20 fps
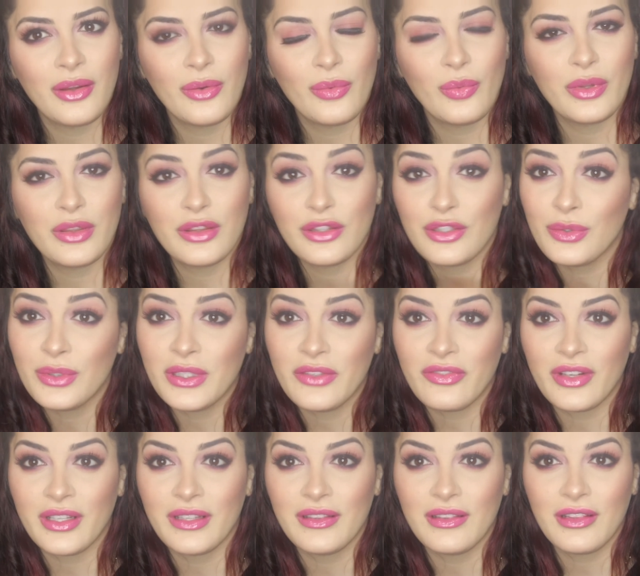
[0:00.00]
If you want to
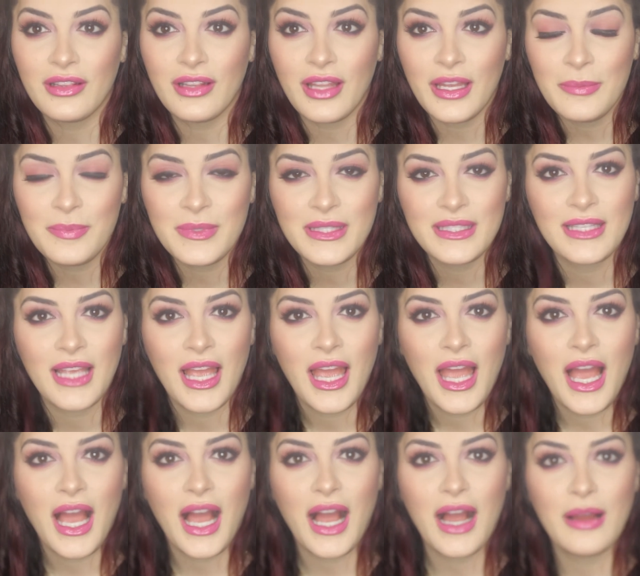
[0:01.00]
see how I got
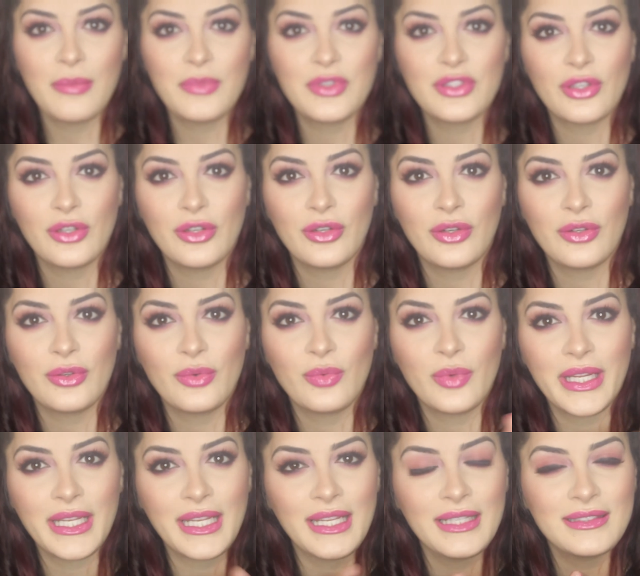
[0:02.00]
this, please keep on
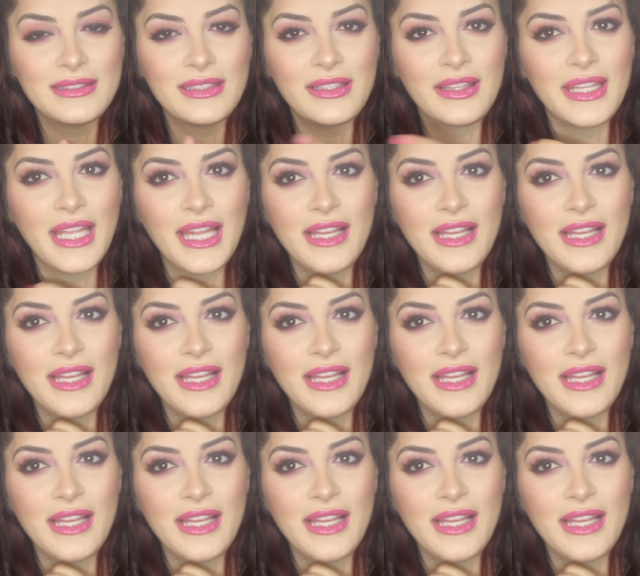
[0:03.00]
watching.